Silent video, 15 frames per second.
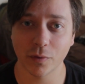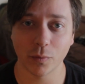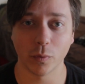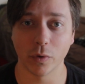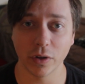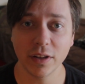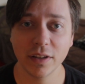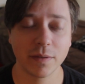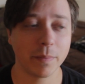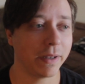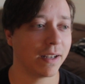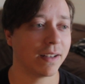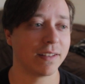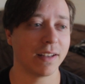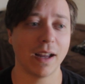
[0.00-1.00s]
The Woods,
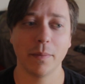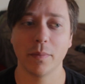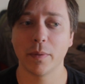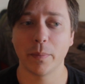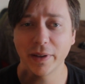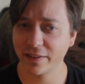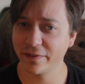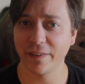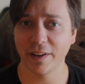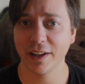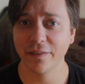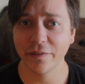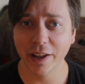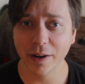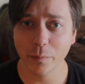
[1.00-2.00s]
because I'm a big
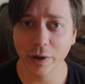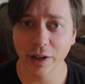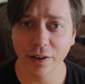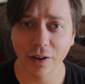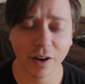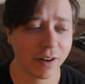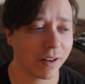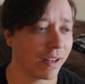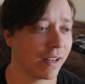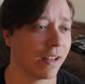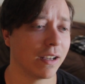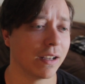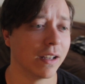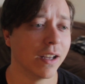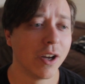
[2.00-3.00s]
fan of Adam Wingard, and
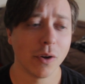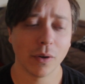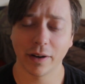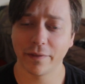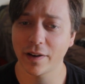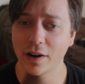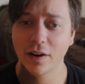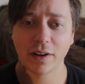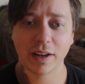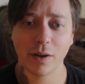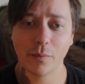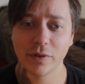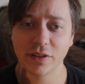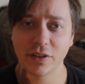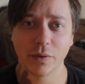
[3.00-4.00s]
when I found out he
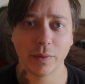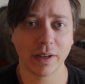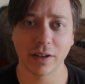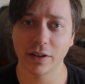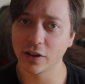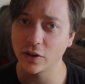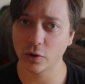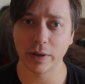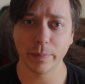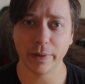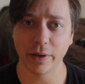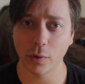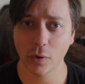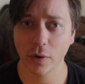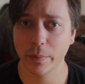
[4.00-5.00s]
was doing a
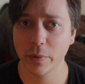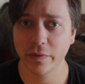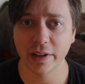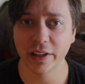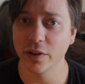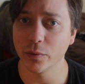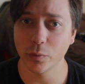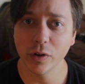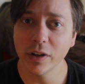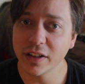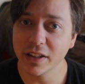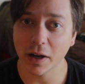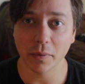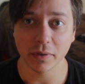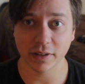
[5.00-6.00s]
creepy horror movie in the
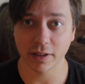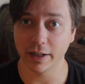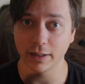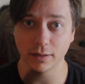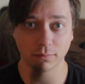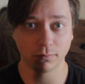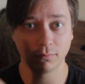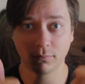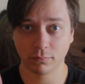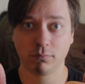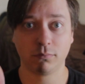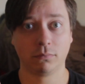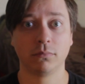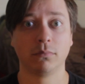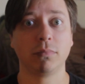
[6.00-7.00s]
woods, I was like,
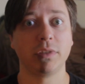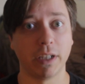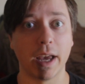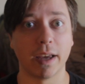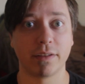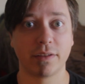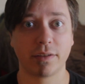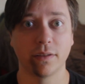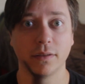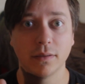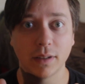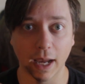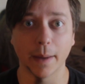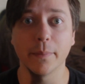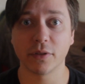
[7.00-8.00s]
yes,
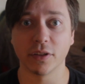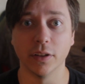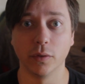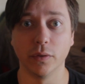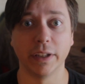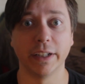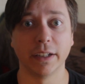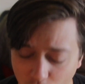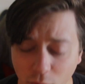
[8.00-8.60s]
absolutely.